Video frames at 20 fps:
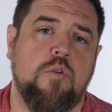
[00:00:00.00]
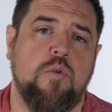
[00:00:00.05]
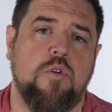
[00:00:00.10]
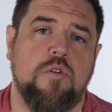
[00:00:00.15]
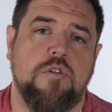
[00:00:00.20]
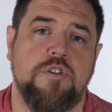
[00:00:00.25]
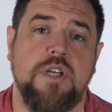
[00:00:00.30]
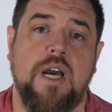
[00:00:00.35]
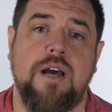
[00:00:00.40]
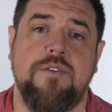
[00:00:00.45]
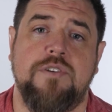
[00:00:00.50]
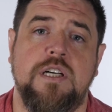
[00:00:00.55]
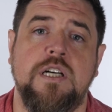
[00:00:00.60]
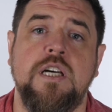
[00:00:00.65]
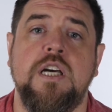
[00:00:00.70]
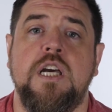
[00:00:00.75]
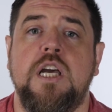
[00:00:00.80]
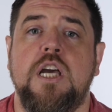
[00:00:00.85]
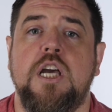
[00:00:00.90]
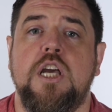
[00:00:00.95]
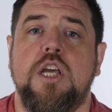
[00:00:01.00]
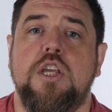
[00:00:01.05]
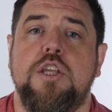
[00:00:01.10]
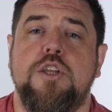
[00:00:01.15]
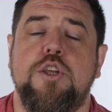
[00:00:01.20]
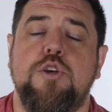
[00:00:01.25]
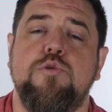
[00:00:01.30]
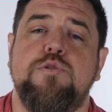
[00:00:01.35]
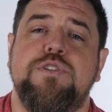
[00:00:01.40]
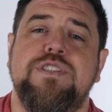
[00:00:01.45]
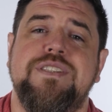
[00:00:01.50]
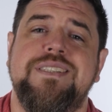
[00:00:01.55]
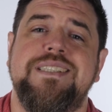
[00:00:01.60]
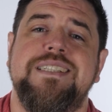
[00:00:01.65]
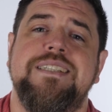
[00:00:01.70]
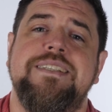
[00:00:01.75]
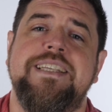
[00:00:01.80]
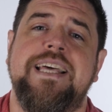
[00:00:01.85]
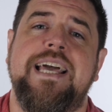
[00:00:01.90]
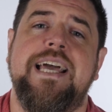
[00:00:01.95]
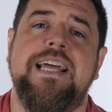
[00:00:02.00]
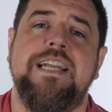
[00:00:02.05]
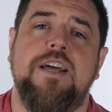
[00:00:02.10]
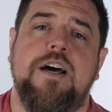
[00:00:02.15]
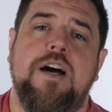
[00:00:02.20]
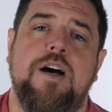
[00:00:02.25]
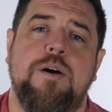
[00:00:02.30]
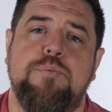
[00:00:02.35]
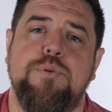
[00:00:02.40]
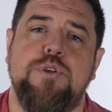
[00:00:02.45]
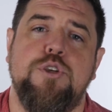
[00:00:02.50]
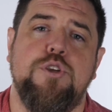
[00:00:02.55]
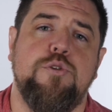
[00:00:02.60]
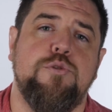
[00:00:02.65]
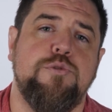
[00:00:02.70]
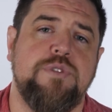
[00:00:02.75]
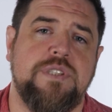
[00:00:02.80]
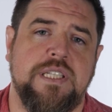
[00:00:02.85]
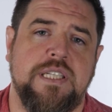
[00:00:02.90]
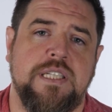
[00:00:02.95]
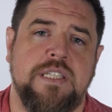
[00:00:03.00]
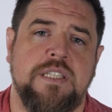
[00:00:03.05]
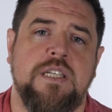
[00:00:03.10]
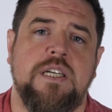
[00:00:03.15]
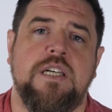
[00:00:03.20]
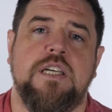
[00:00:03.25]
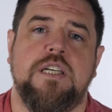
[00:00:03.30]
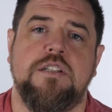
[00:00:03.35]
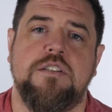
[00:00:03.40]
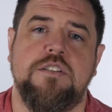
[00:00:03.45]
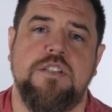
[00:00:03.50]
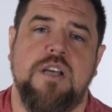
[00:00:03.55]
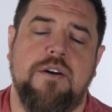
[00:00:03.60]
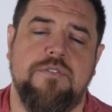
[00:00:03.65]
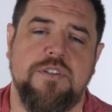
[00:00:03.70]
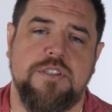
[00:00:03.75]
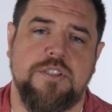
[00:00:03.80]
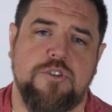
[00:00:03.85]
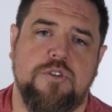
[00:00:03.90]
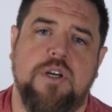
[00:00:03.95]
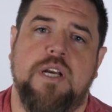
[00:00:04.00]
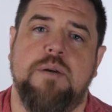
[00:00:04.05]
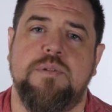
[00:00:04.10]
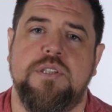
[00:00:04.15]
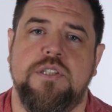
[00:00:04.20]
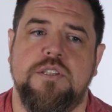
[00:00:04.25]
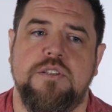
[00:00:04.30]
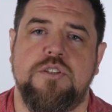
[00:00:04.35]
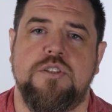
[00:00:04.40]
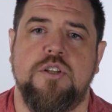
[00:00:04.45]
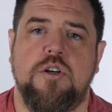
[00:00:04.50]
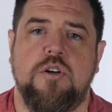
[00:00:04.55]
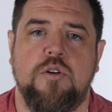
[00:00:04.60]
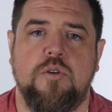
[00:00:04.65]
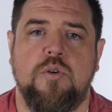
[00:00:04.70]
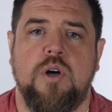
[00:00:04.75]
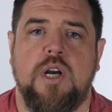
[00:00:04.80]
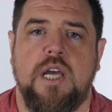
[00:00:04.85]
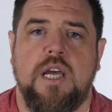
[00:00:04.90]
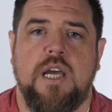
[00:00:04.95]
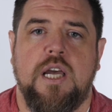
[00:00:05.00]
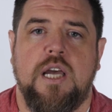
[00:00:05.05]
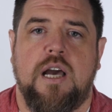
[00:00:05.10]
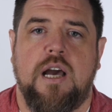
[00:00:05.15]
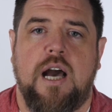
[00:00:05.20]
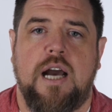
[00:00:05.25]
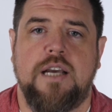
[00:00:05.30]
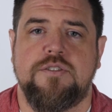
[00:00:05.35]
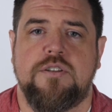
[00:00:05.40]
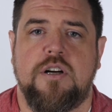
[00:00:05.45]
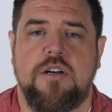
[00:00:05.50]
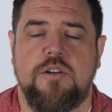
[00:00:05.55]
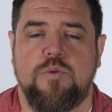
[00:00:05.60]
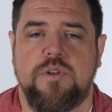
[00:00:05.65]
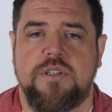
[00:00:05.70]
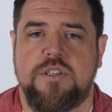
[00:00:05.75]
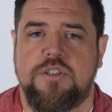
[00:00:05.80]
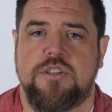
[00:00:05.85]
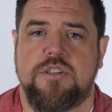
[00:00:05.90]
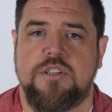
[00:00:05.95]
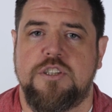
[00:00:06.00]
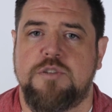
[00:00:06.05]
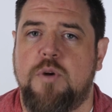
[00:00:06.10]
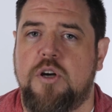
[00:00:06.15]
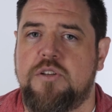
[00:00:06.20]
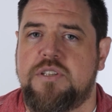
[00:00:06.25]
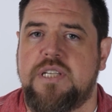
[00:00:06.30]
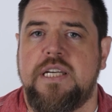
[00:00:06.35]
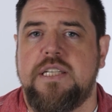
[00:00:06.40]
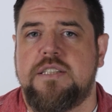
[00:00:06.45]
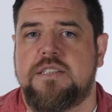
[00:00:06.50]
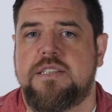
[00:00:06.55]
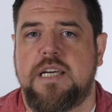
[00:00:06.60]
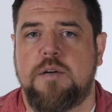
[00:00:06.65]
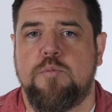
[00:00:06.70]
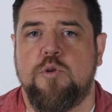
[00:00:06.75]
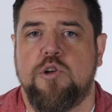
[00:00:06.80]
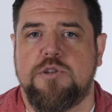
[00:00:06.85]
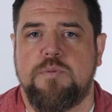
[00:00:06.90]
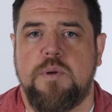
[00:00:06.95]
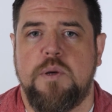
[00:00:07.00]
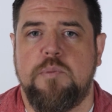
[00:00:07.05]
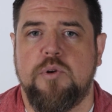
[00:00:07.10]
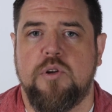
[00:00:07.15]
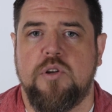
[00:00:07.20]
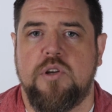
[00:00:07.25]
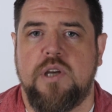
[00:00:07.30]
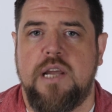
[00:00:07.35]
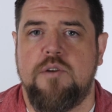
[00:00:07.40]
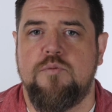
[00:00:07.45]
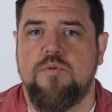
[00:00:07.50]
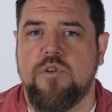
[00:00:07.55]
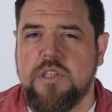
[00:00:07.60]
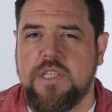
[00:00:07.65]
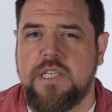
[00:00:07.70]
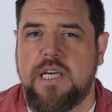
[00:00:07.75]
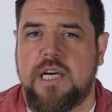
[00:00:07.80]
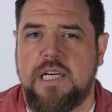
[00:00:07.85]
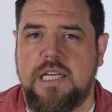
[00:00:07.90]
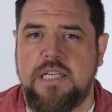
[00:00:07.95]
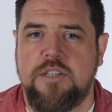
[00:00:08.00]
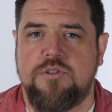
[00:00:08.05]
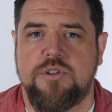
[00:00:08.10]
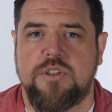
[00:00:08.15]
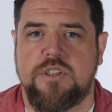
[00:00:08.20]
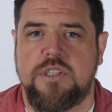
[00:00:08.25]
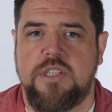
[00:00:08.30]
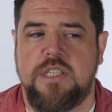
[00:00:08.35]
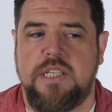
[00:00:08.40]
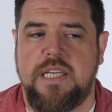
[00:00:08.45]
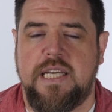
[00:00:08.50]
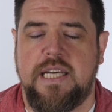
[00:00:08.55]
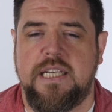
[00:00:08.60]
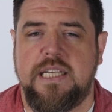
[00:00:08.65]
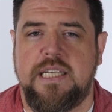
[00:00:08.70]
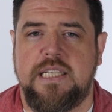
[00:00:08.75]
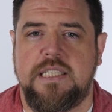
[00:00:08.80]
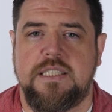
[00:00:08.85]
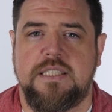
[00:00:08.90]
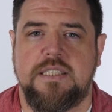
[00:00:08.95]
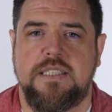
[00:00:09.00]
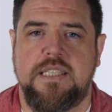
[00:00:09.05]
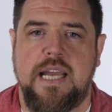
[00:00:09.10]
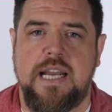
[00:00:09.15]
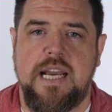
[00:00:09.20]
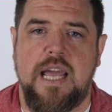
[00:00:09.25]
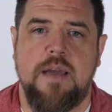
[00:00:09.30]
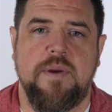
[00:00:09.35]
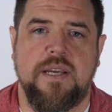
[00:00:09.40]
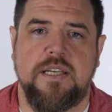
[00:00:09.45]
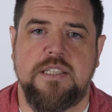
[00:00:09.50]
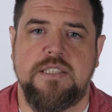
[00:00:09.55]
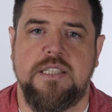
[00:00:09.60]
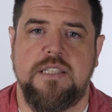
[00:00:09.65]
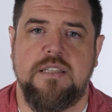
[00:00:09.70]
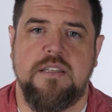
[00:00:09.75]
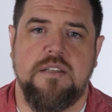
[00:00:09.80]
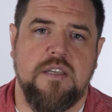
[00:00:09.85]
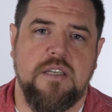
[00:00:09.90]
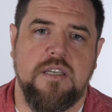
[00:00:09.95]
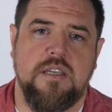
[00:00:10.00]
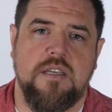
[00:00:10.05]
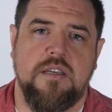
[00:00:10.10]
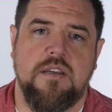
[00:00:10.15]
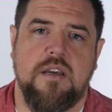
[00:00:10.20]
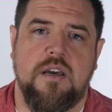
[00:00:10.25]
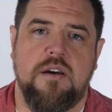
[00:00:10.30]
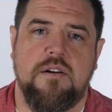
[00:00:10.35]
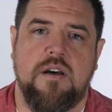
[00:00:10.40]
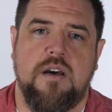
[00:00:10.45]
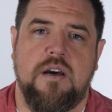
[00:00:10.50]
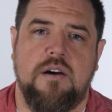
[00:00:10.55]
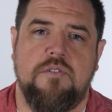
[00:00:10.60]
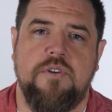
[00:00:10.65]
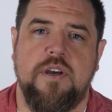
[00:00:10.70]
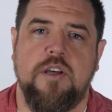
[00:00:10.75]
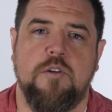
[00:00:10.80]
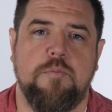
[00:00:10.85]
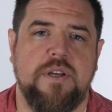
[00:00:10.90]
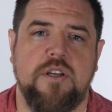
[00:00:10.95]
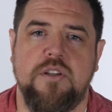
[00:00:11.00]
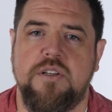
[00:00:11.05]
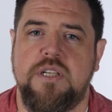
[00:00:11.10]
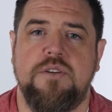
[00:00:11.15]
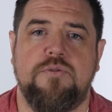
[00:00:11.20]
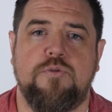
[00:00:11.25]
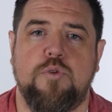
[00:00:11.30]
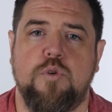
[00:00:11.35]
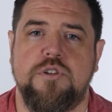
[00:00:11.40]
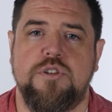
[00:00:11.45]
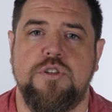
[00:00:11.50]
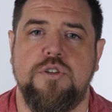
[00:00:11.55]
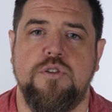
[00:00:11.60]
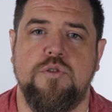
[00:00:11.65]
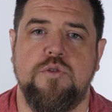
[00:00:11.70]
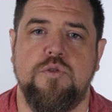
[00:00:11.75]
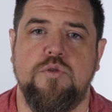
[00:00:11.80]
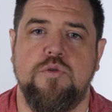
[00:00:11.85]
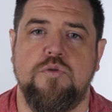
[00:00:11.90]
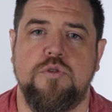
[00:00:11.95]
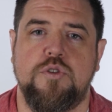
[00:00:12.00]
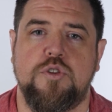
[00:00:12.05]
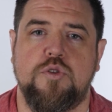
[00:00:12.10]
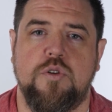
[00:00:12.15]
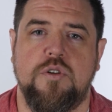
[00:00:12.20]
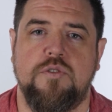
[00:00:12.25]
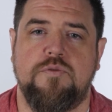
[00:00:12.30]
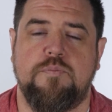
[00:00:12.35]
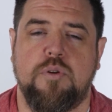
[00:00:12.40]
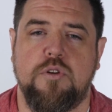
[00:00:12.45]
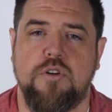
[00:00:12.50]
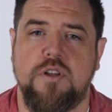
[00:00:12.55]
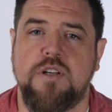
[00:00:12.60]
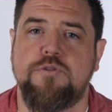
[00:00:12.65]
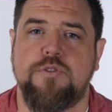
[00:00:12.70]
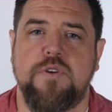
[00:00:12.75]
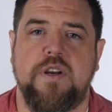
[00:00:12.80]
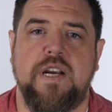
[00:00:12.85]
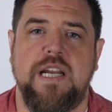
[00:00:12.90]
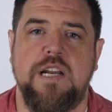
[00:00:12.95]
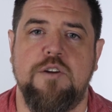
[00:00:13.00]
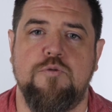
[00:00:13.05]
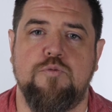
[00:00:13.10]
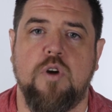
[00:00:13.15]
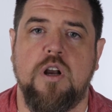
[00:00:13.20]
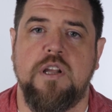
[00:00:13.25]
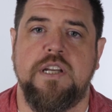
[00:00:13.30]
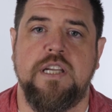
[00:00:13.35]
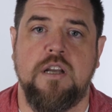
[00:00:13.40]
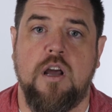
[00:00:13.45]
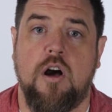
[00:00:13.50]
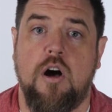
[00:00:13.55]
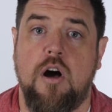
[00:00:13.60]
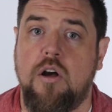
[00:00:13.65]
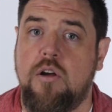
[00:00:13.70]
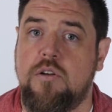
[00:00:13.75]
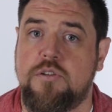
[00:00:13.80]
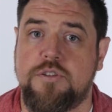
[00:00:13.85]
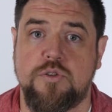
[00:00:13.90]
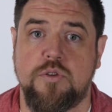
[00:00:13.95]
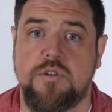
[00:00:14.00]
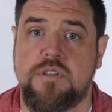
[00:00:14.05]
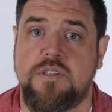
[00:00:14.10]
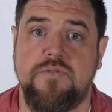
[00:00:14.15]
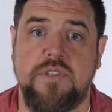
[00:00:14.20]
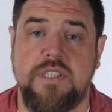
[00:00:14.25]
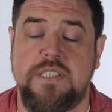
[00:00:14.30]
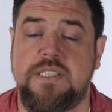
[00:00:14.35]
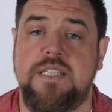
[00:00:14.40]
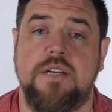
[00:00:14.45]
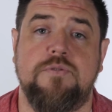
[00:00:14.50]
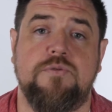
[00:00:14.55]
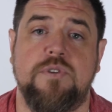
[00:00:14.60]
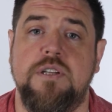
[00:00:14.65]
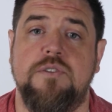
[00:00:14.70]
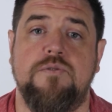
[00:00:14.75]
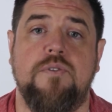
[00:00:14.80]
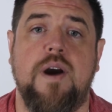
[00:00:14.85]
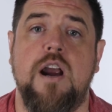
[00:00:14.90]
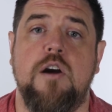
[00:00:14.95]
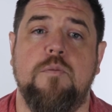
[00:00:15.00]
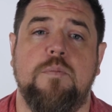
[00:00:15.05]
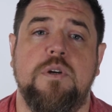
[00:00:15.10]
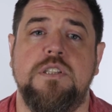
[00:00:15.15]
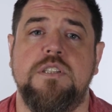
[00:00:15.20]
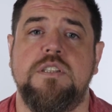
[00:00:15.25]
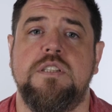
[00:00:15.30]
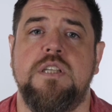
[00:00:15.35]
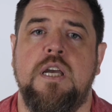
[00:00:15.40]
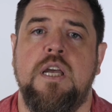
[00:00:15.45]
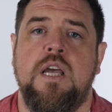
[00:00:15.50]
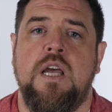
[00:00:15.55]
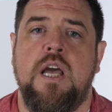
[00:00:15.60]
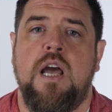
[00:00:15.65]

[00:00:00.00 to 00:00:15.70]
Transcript: or Java, you still end up using JavaScript. So I started with just a small taste like most people and really got interested in its dynamics and the availability for it to sort of proliferate and run in all sorts of these different environments.